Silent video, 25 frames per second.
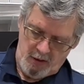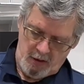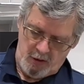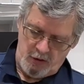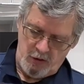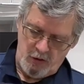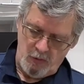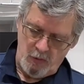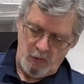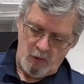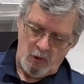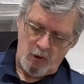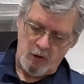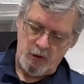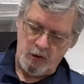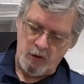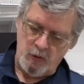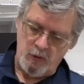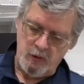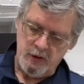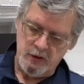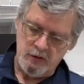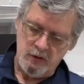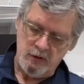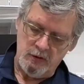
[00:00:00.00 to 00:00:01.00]
you are
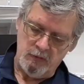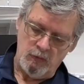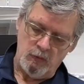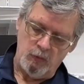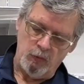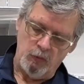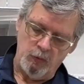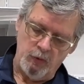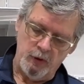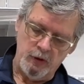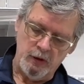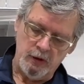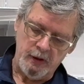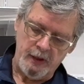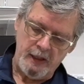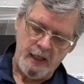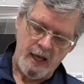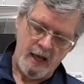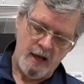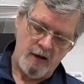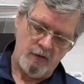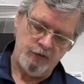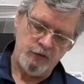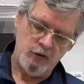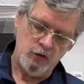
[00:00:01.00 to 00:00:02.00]
going to really
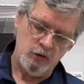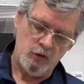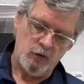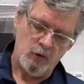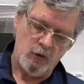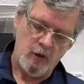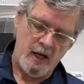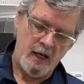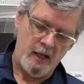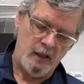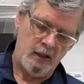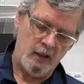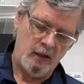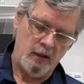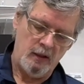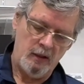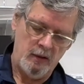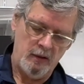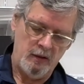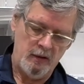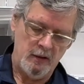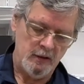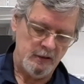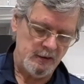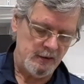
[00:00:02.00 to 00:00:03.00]
have to crank
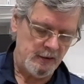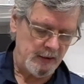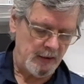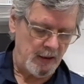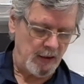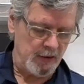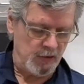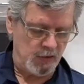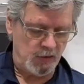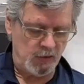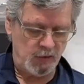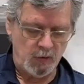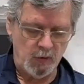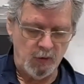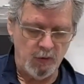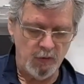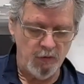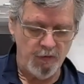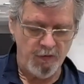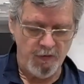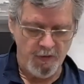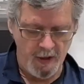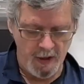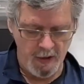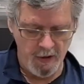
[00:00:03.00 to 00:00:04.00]
this set screw
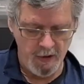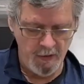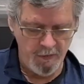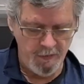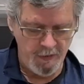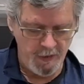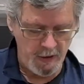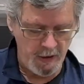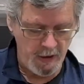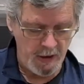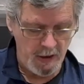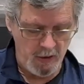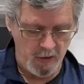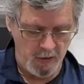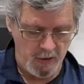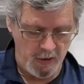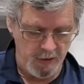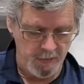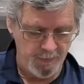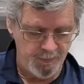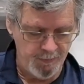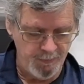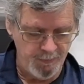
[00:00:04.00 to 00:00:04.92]
very, very hard